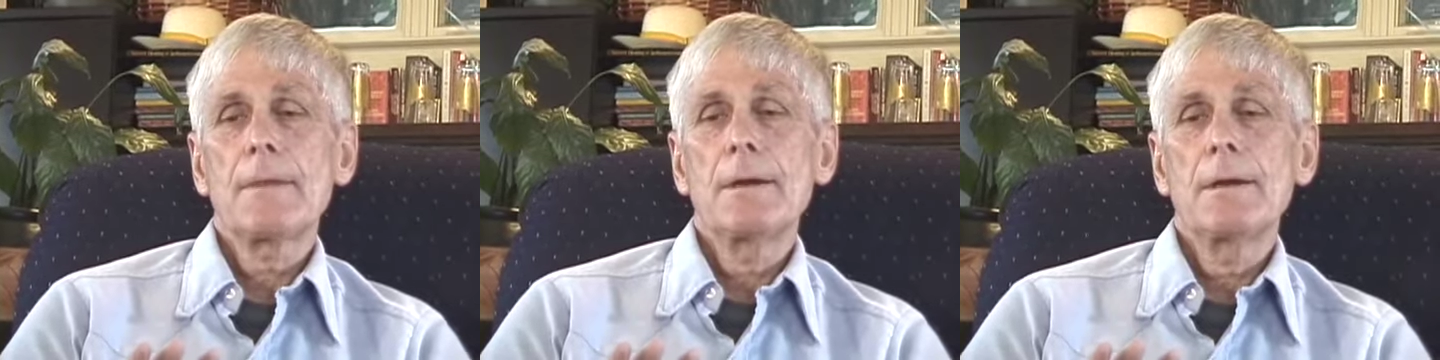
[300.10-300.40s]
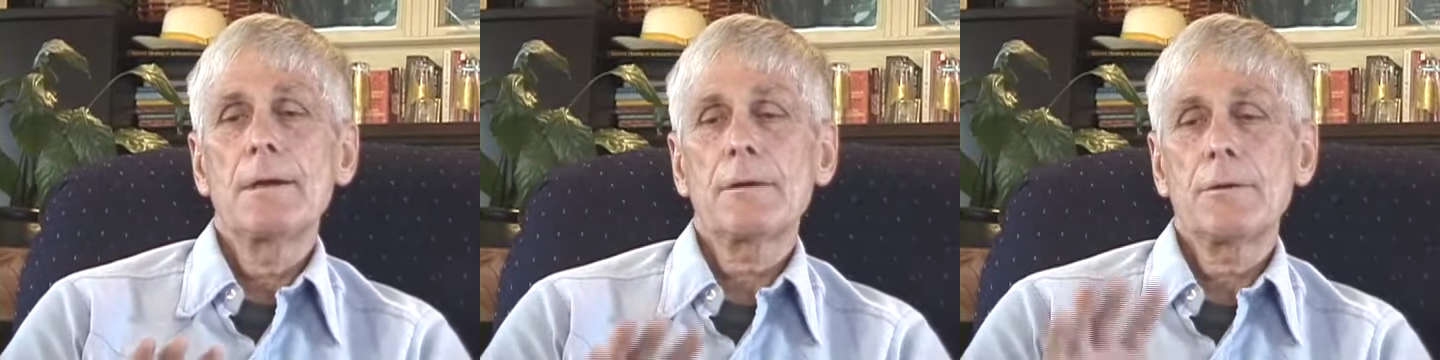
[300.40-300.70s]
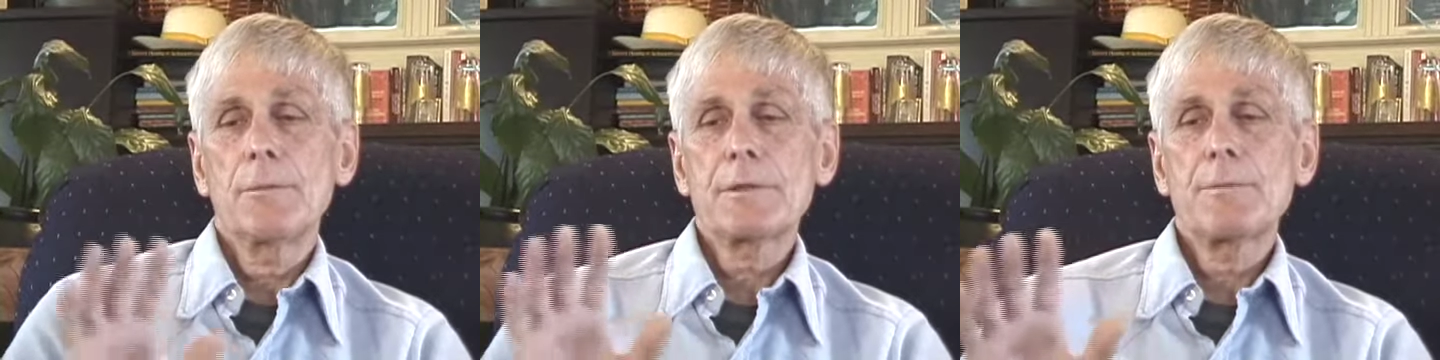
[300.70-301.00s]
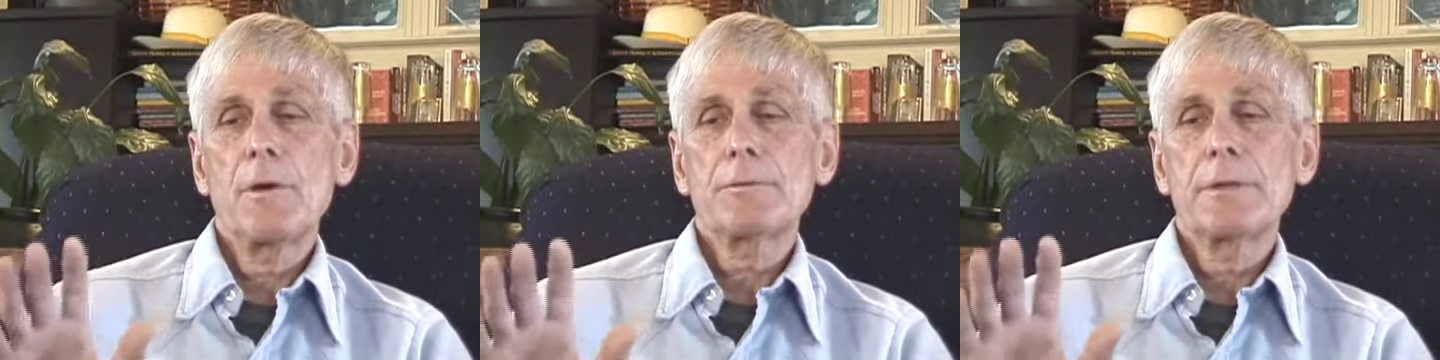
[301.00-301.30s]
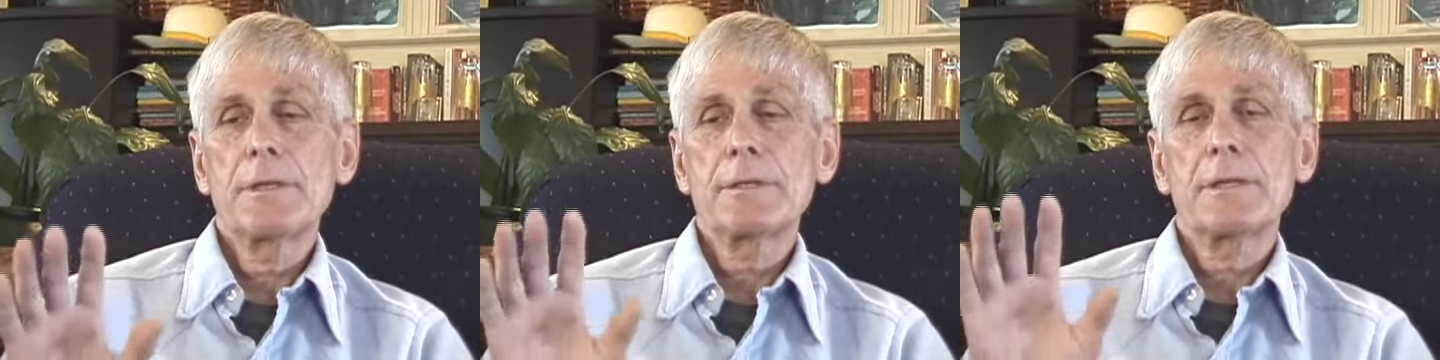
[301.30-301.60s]
a group of small
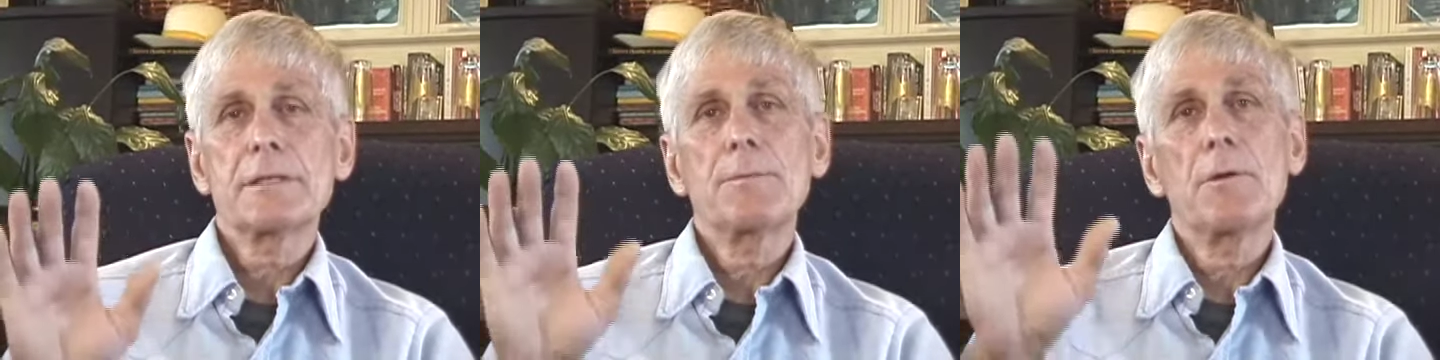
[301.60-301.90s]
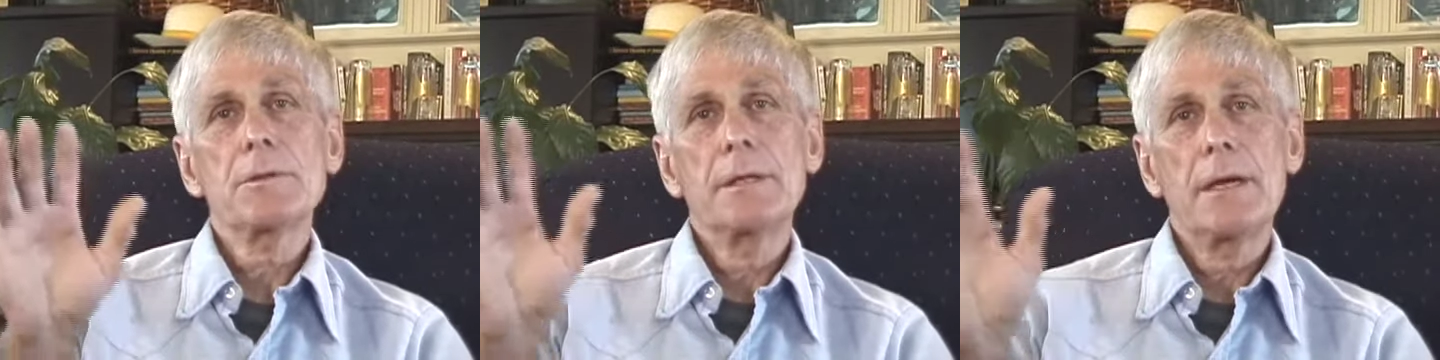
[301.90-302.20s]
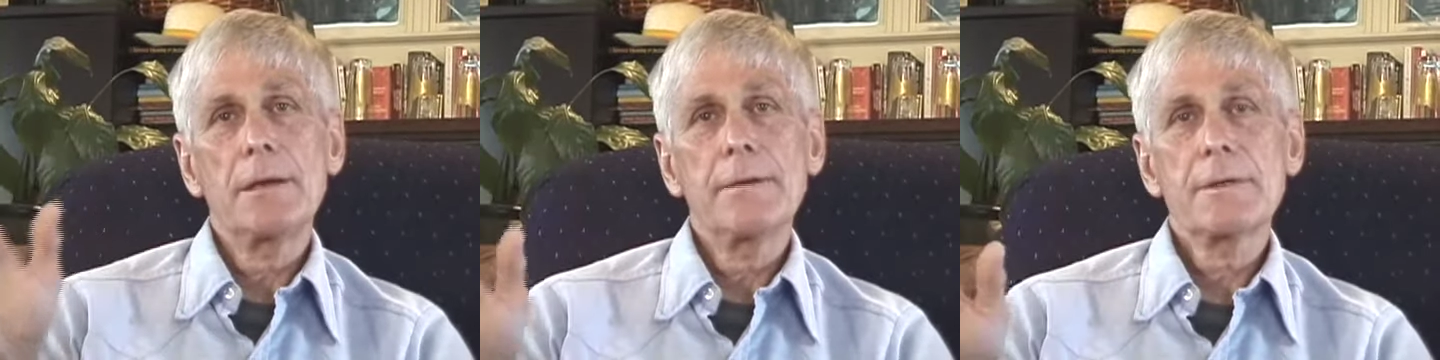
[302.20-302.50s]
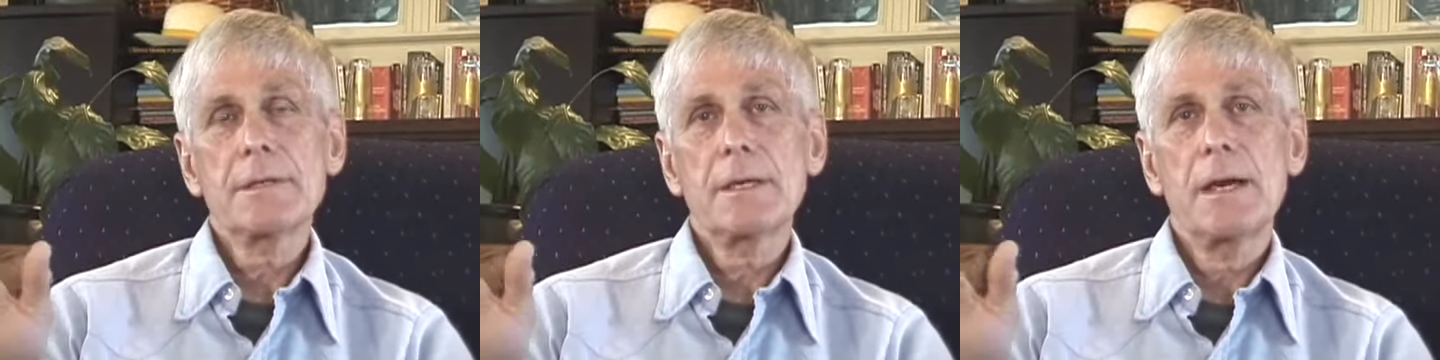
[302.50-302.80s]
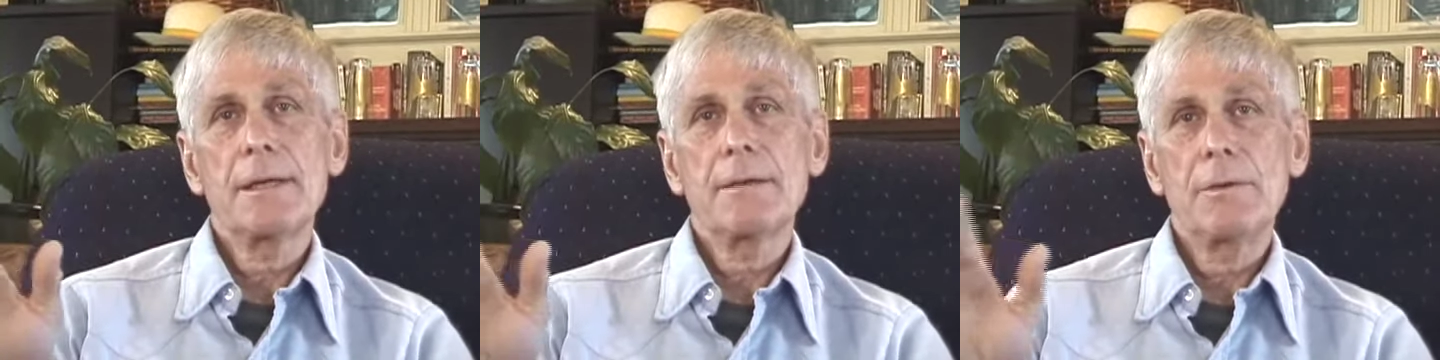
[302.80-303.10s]
trees that exposed an area of the
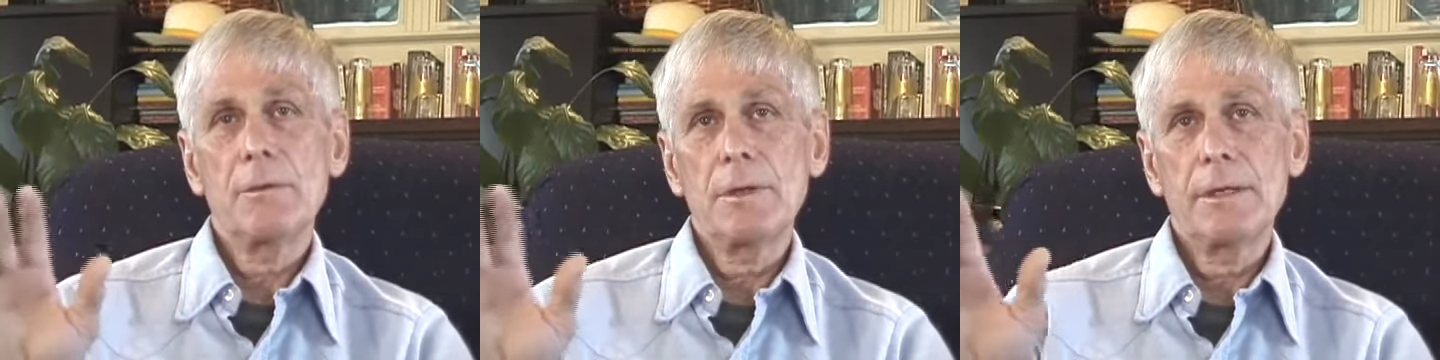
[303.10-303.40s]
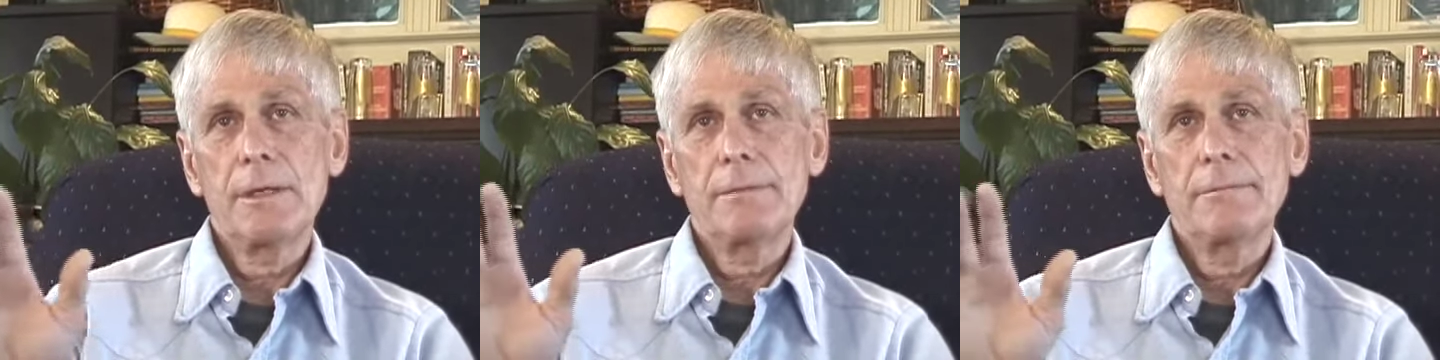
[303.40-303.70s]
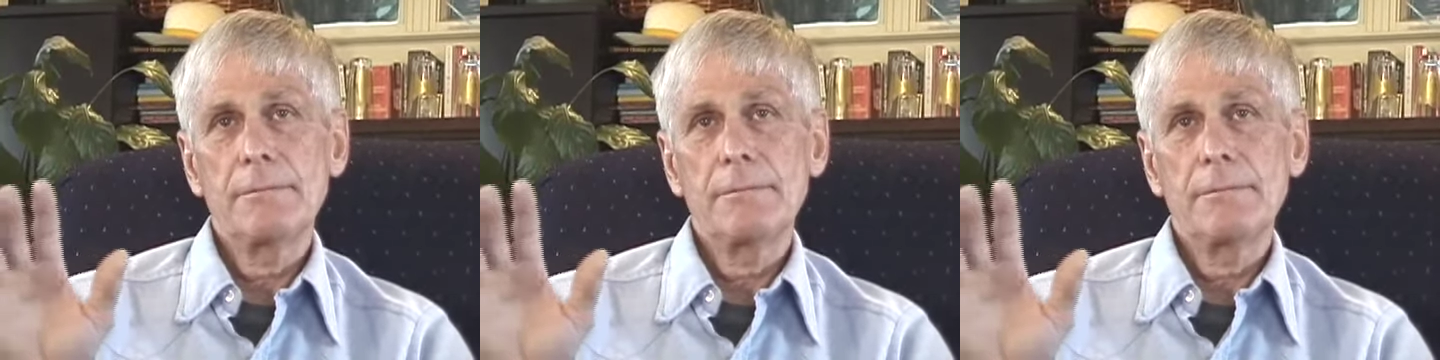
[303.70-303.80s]
sky that we really